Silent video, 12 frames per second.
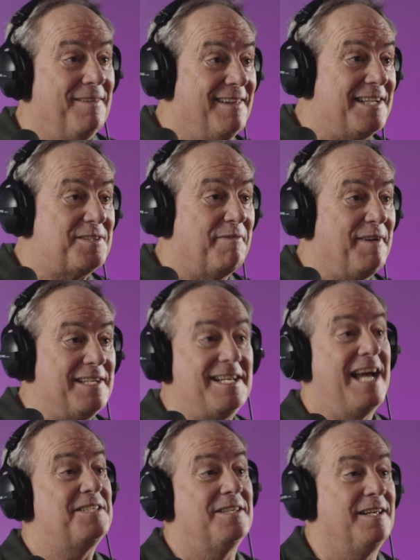that's a
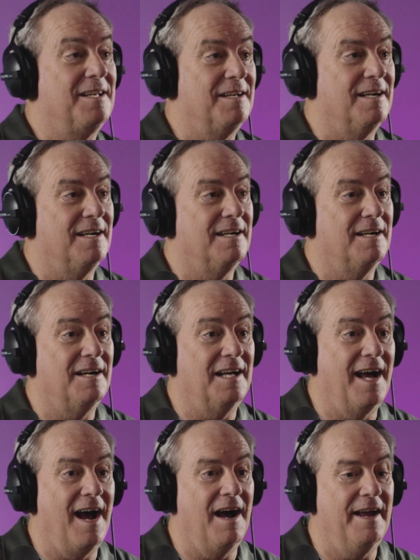fantastic
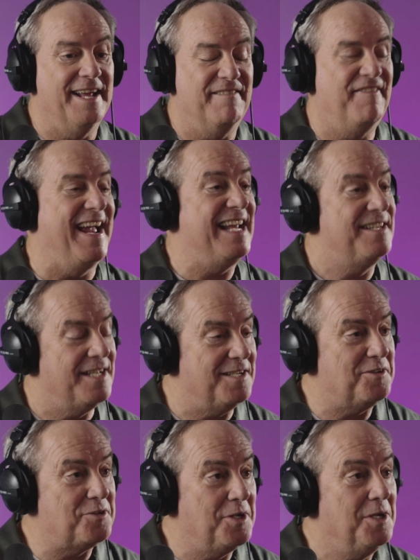
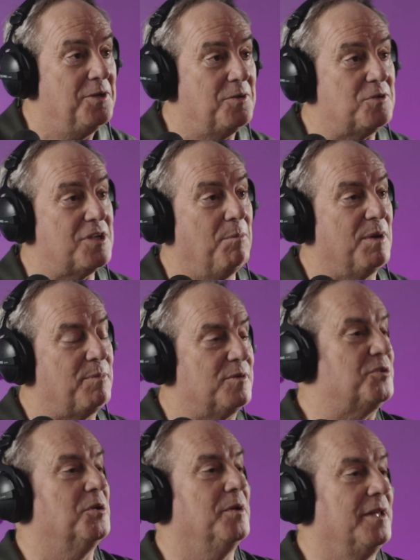advantage to someone
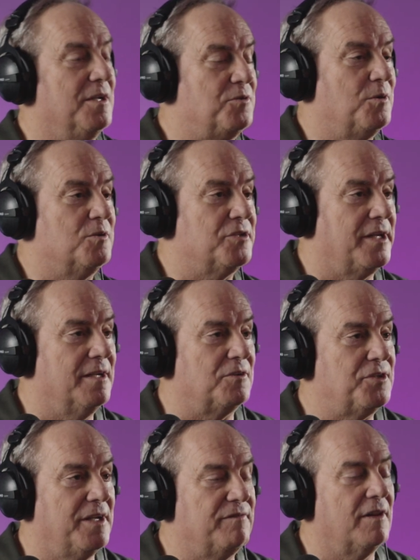pursuing the intrusion kill
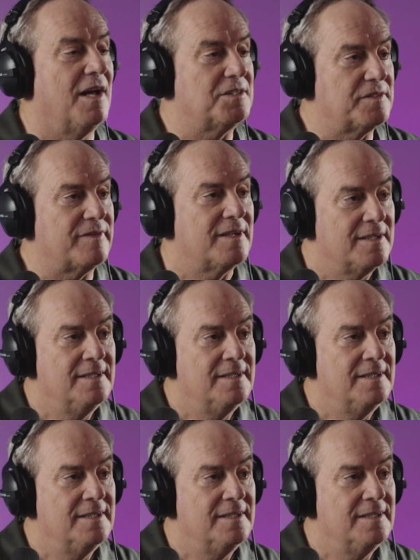chain philosophy.